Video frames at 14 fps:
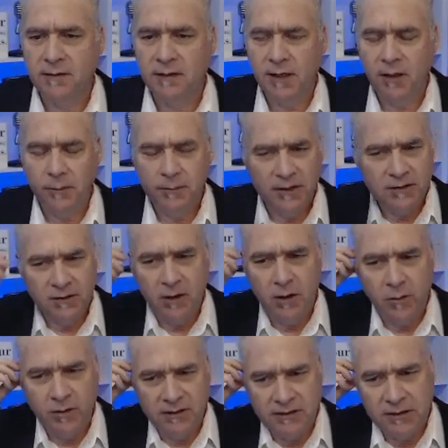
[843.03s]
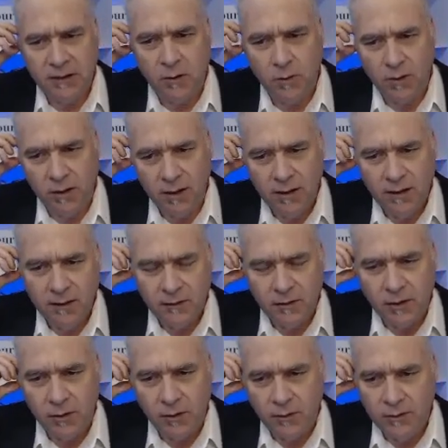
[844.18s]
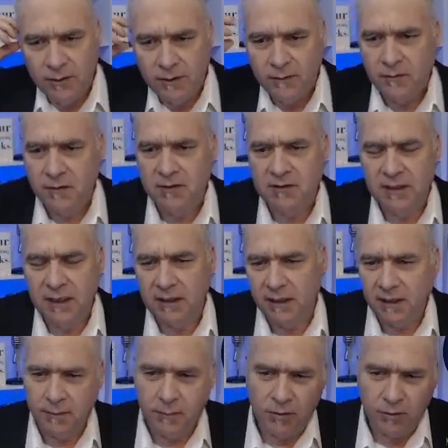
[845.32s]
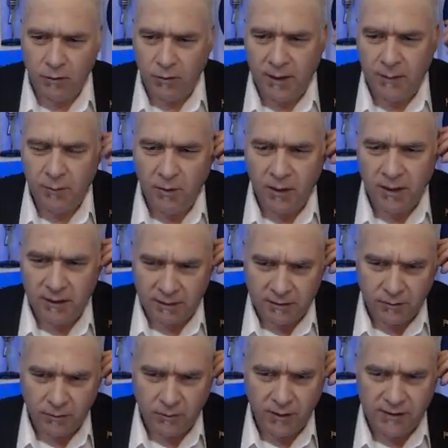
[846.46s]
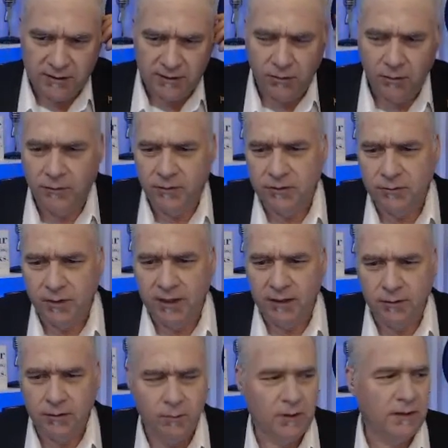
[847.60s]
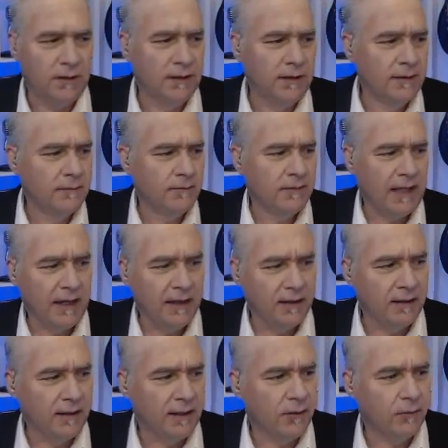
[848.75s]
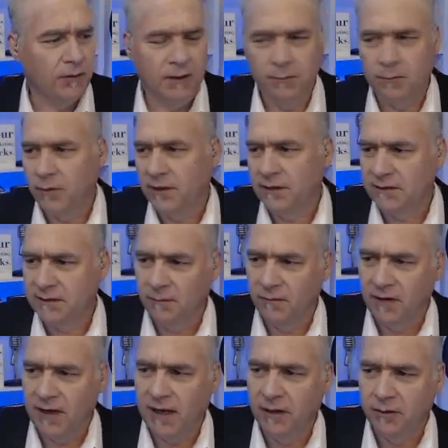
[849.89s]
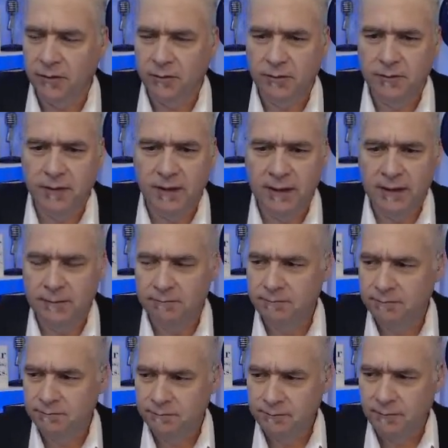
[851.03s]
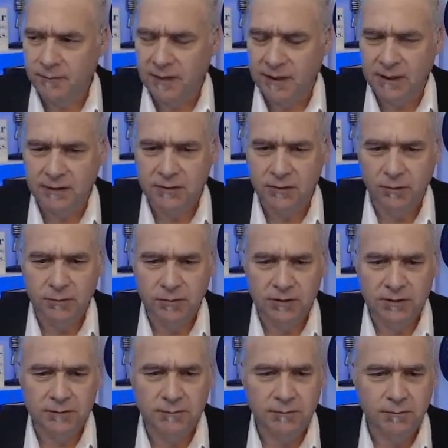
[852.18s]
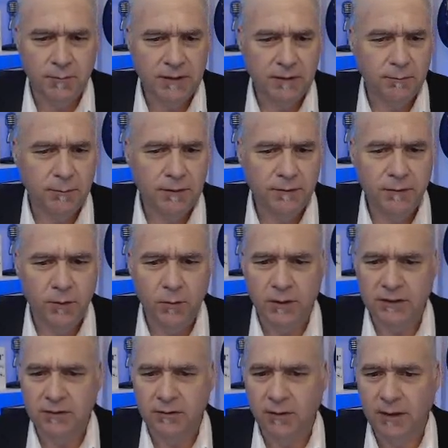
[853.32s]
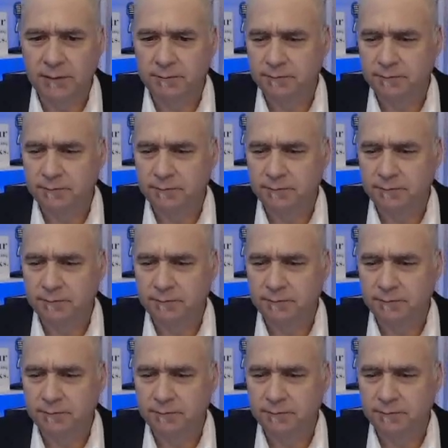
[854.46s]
Help doesn't always equal, selling them your great product or great service, right? It could be anything that really brings them value. And so just be focused, right?